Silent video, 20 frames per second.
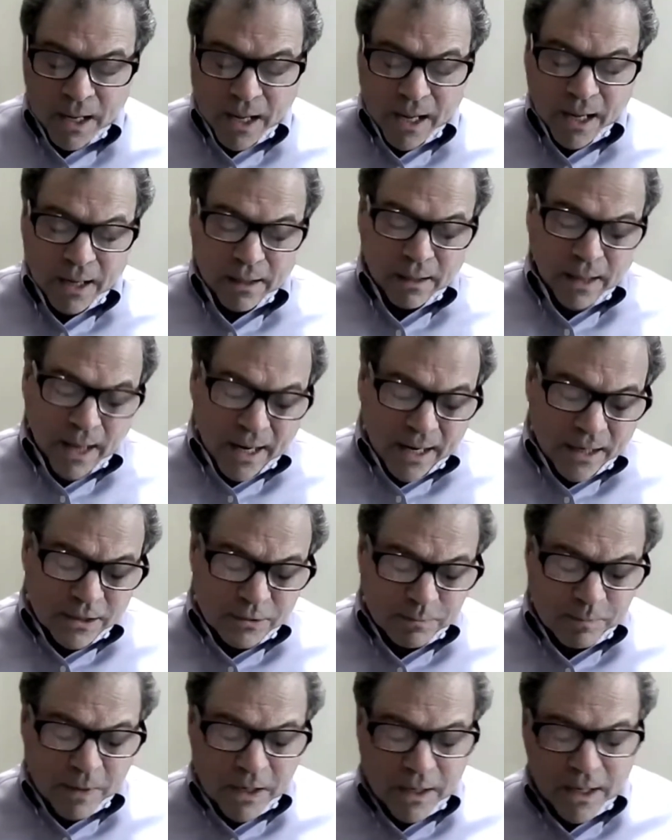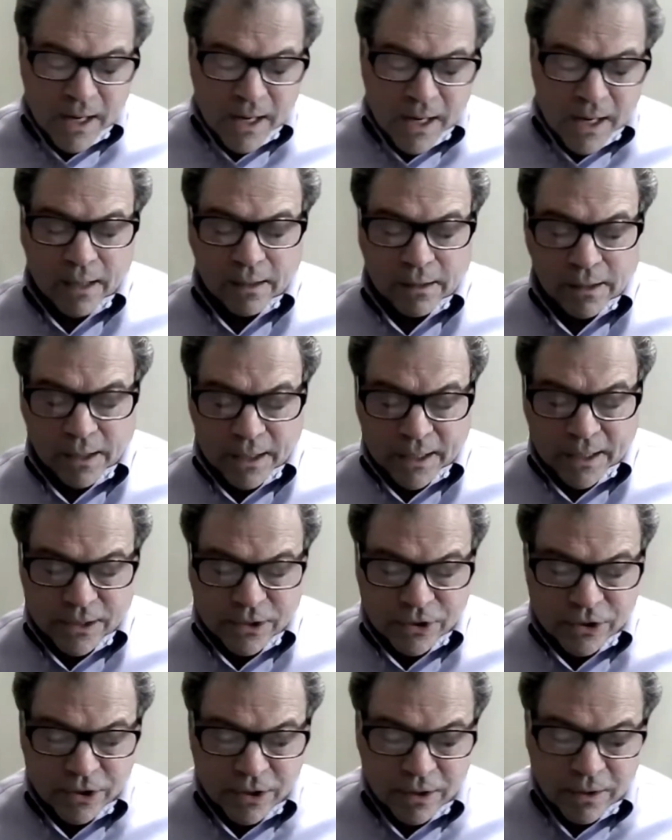And last but not
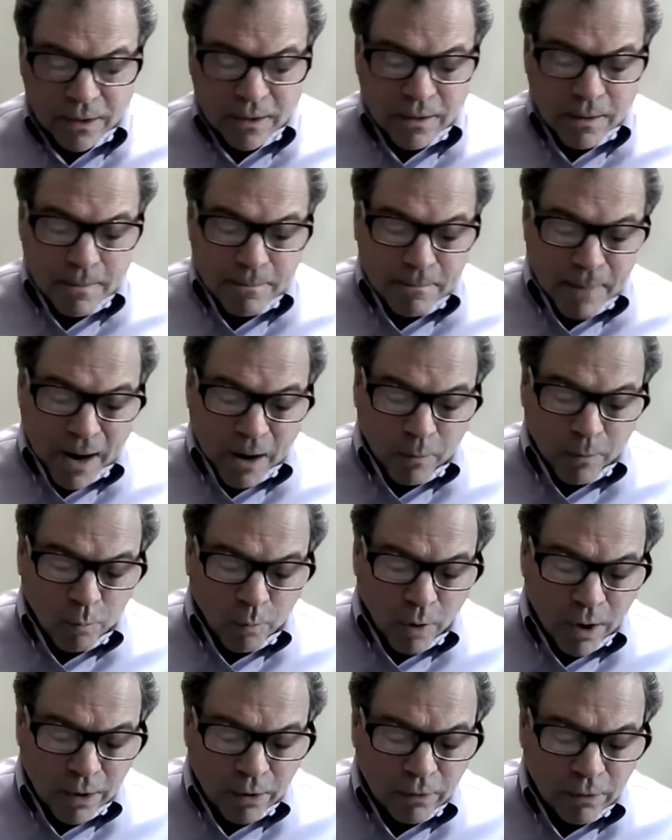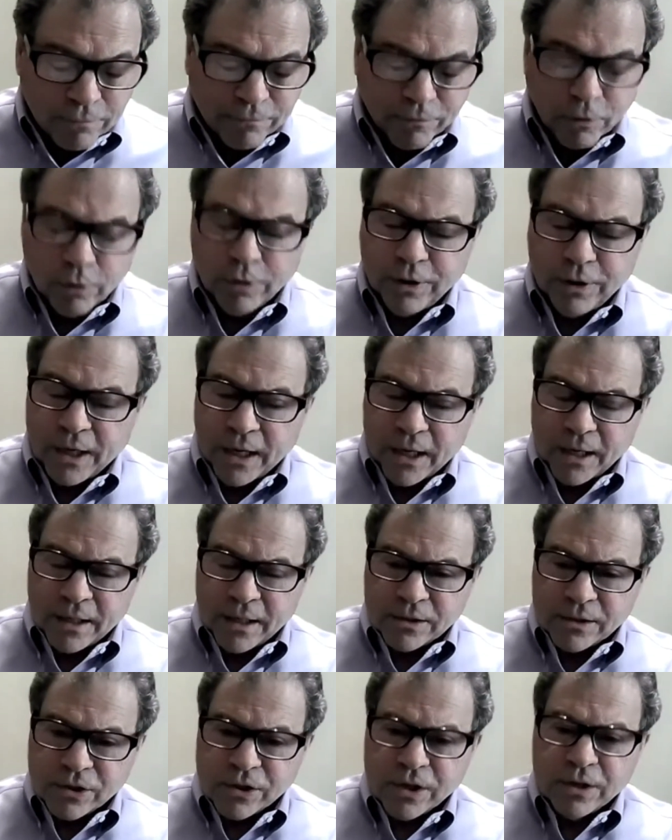least, my wonderful
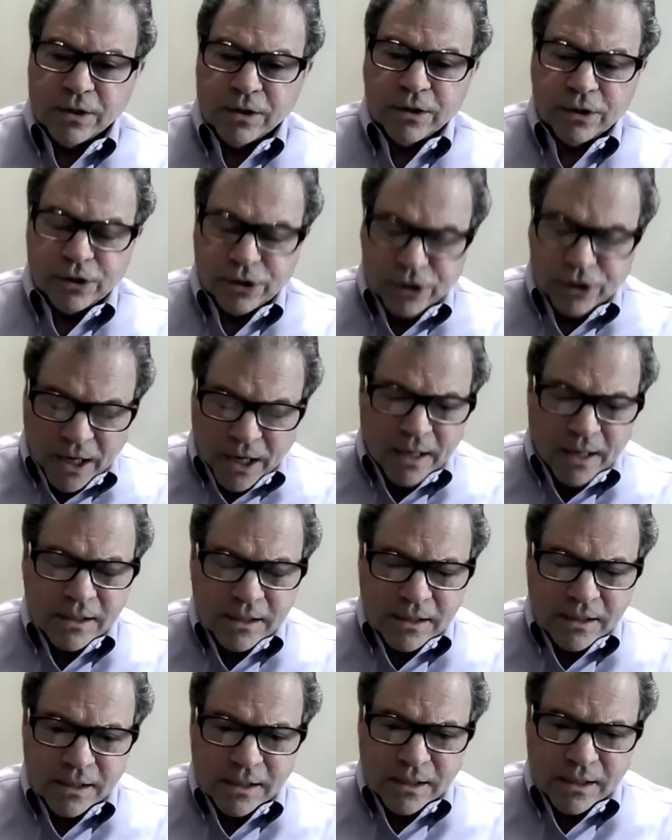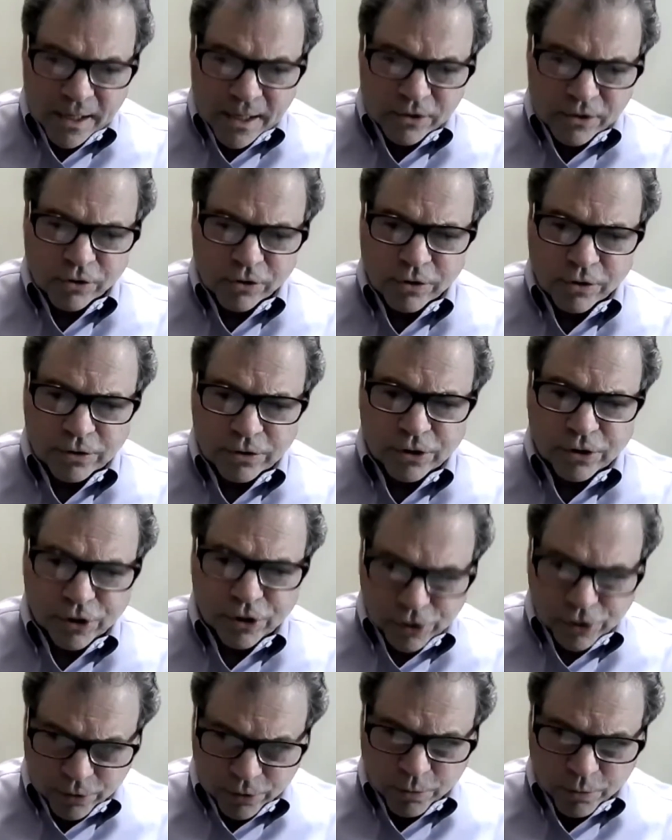deans, Janice
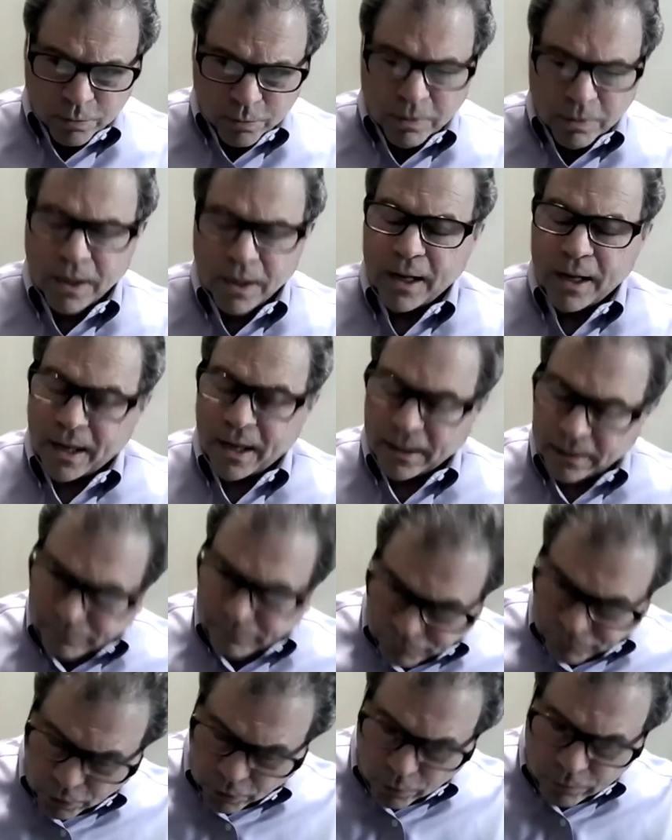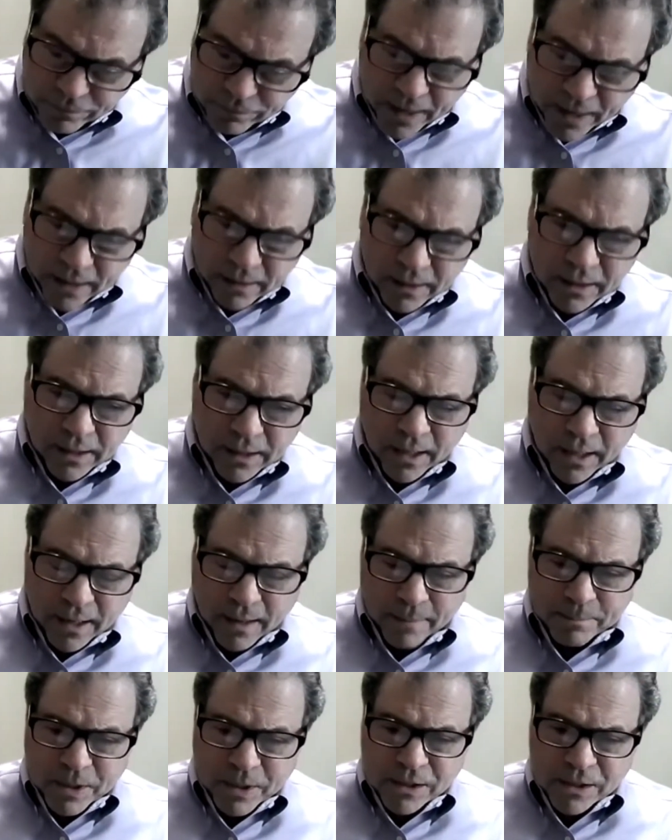Nezer-Chu at the Flo Valley
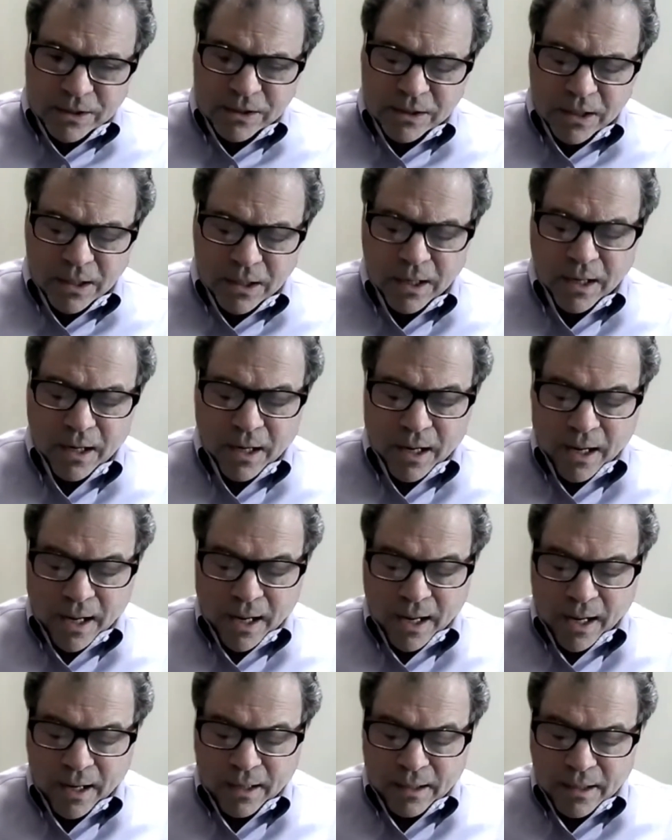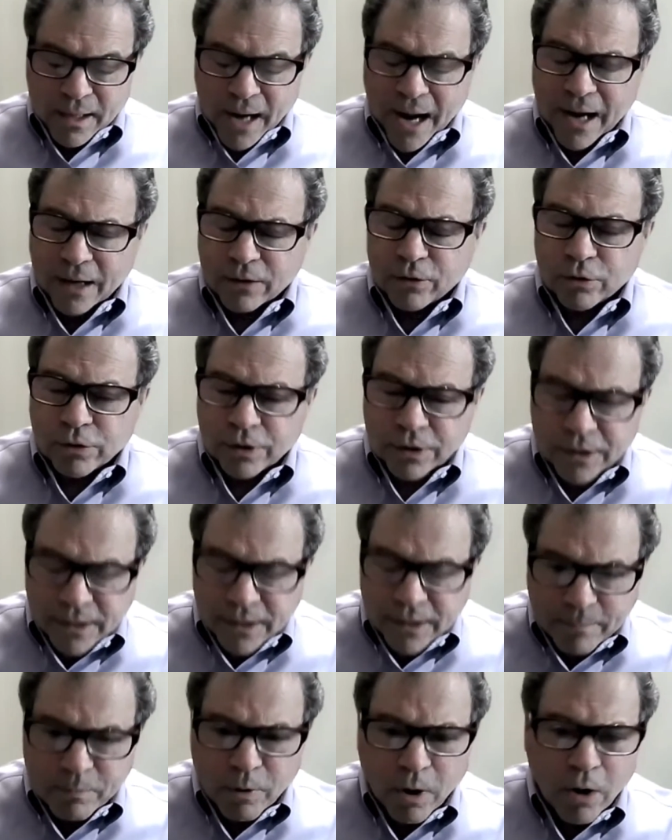campus and Dr.
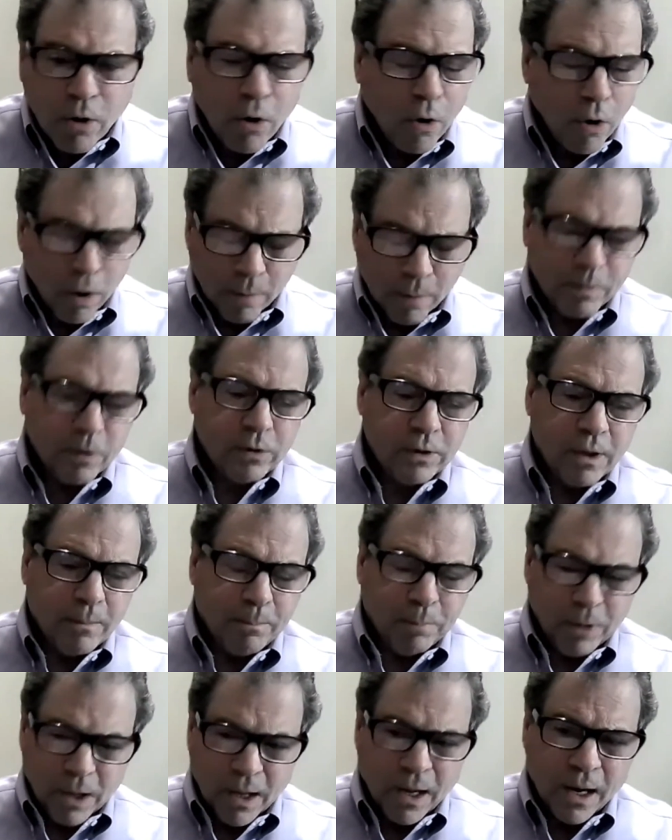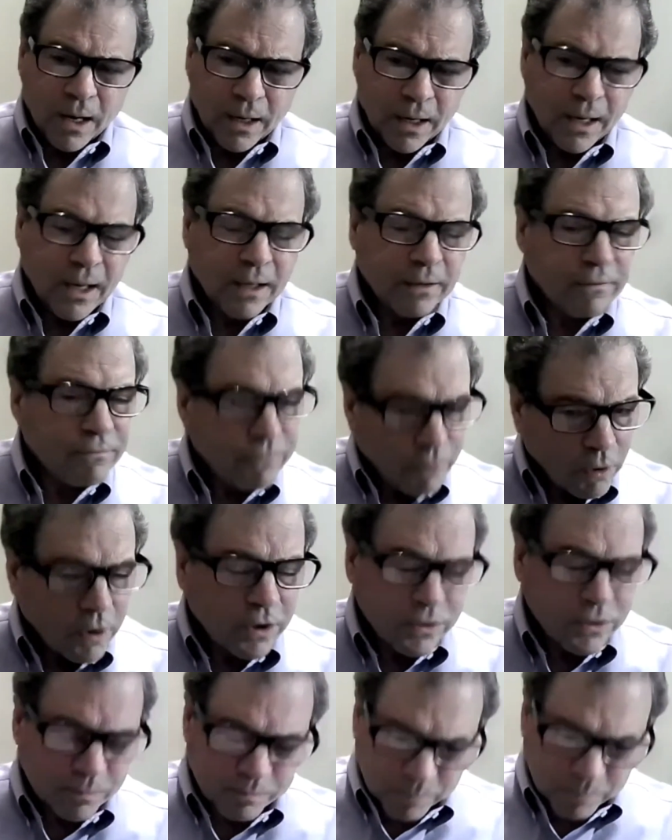Deborah Harper LeBlanc at
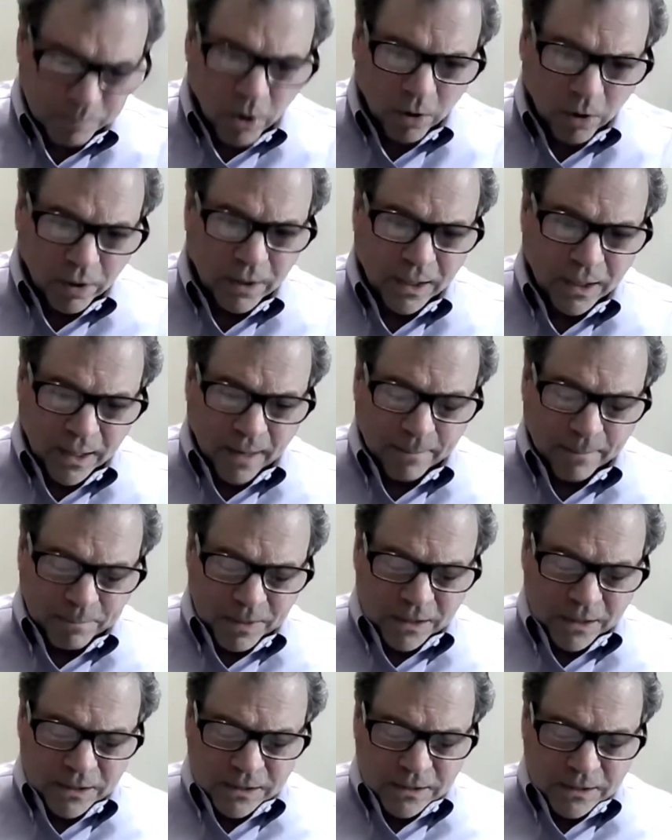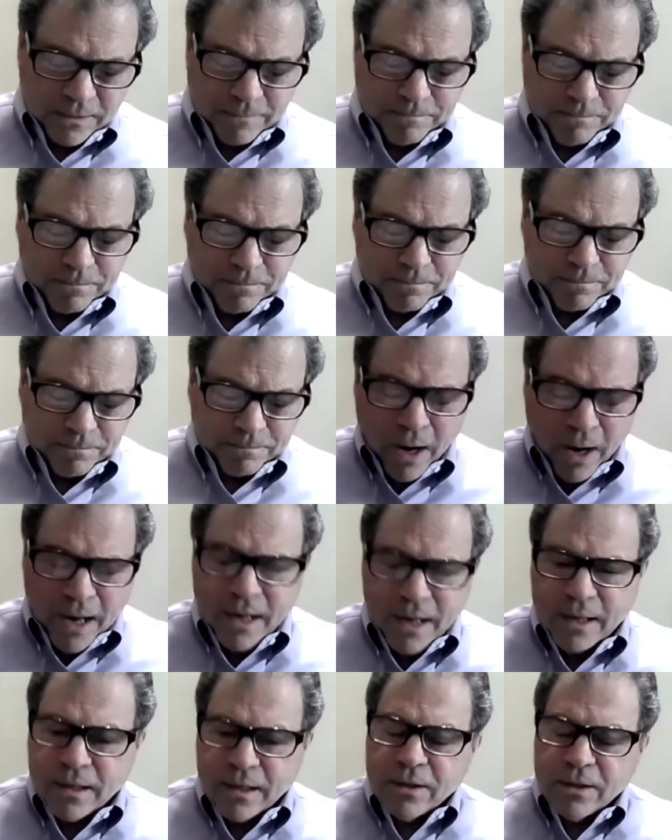Forest Park campus. All
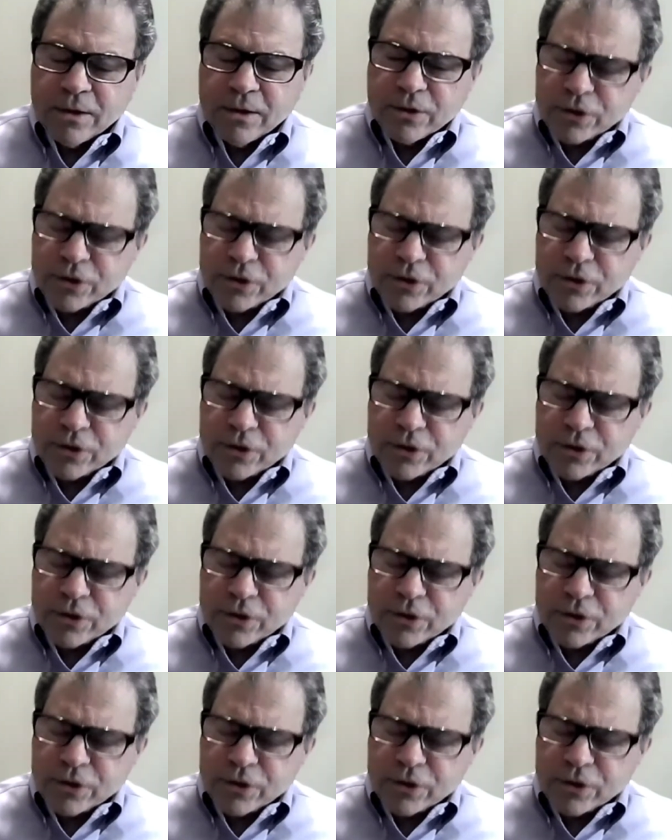right.